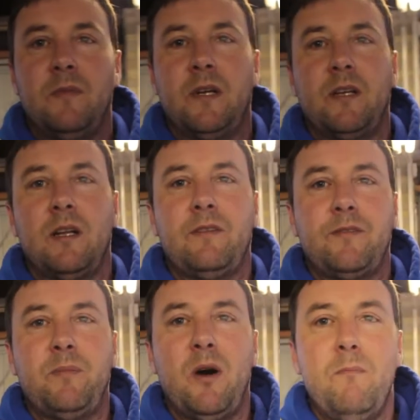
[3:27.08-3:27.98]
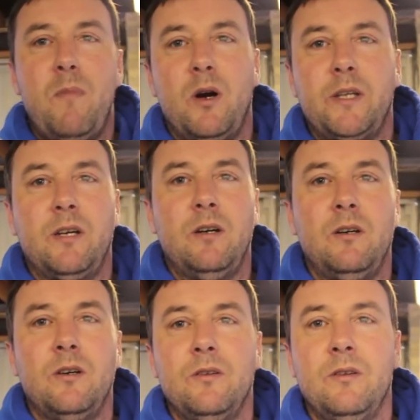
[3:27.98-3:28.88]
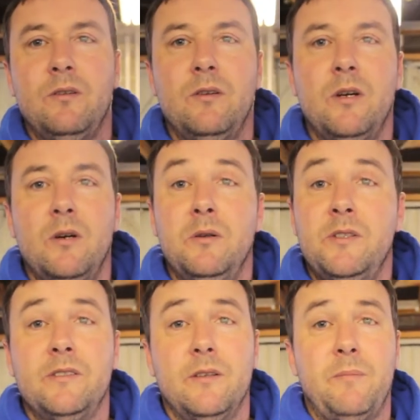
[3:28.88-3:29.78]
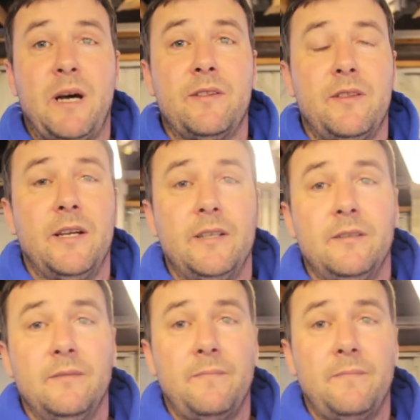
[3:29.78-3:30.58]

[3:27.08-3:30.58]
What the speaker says: and I'll have to put a mic on. Isn't a bad thing.